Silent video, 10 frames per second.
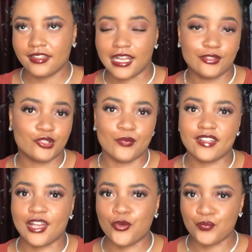Allow them to make
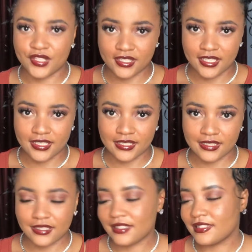their own mistakes.
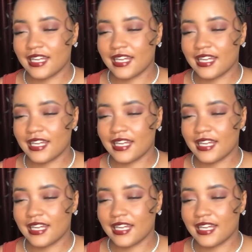See,